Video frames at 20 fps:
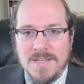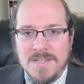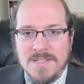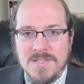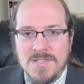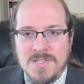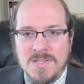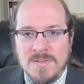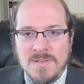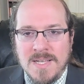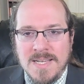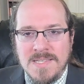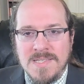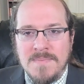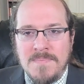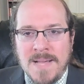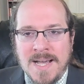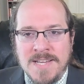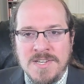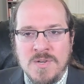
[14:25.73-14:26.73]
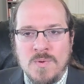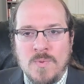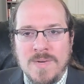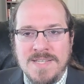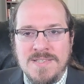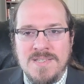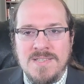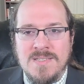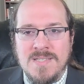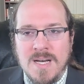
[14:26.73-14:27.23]
So let's imagine we
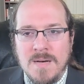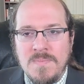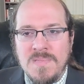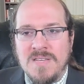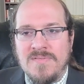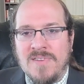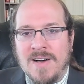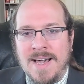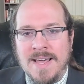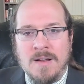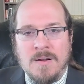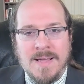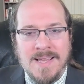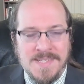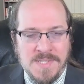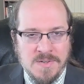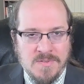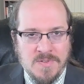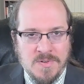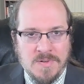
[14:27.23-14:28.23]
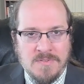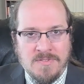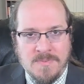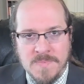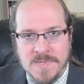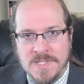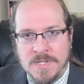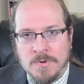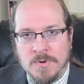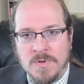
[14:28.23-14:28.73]
subdivide our interval
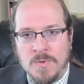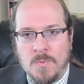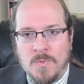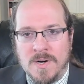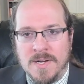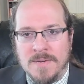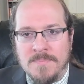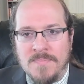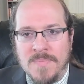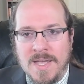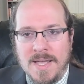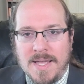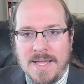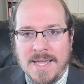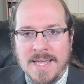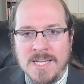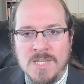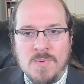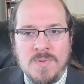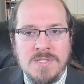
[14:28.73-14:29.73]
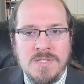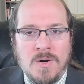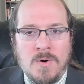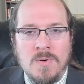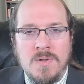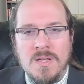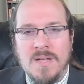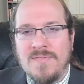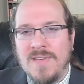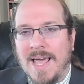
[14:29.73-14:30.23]
from 0 to 1 into a
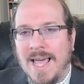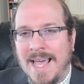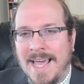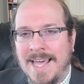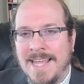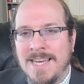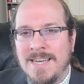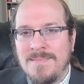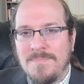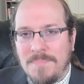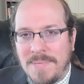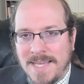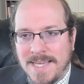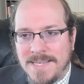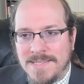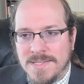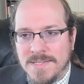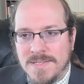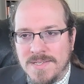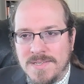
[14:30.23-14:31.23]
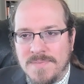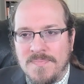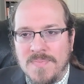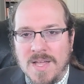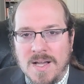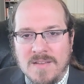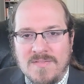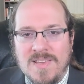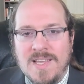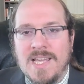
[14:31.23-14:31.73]
total of n pieces
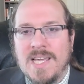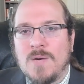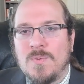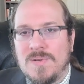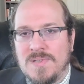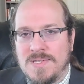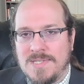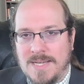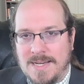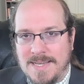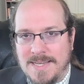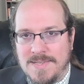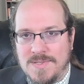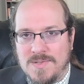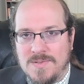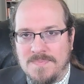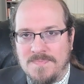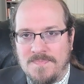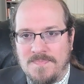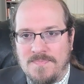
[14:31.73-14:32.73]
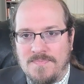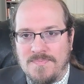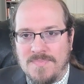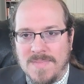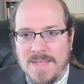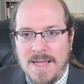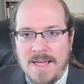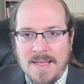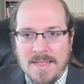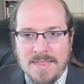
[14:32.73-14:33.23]
of equal size.
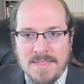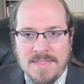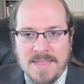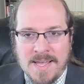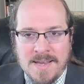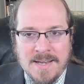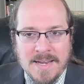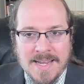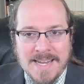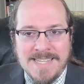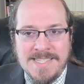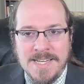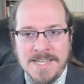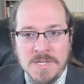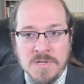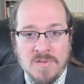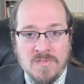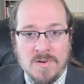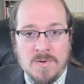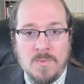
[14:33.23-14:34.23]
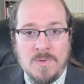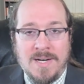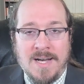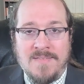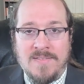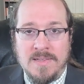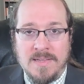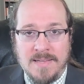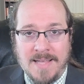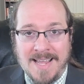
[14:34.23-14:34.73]
Then each interval will
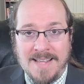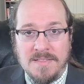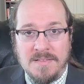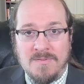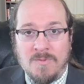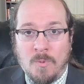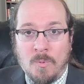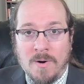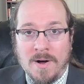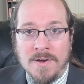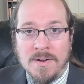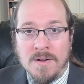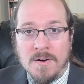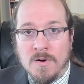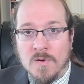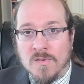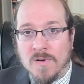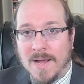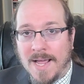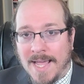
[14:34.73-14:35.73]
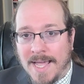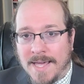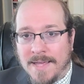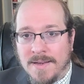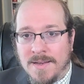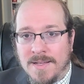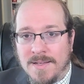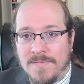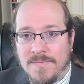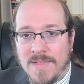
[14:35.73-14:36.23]
have a length of 1 over
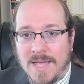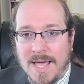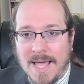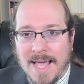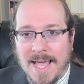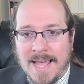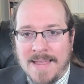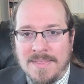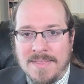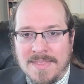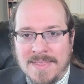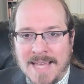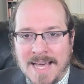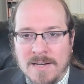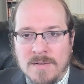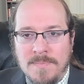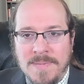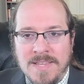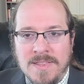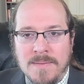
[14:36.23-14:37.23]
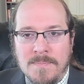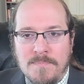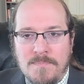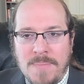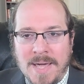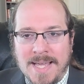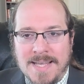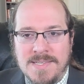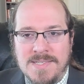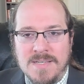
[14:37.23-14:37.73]
n, and that'll be the
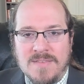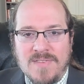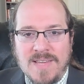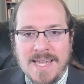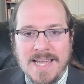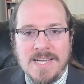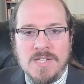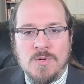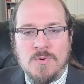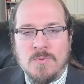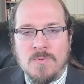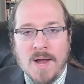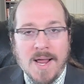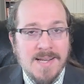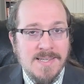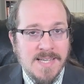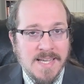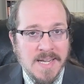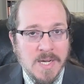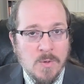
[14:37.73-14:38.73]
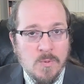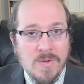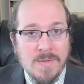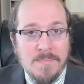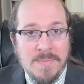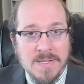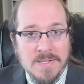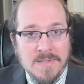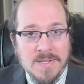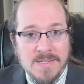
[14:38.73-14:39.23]
base of each rectangle we
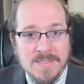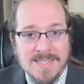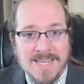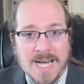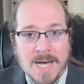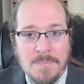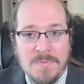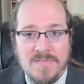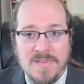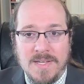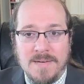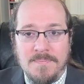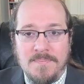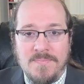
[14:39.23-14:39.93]
build on top of it.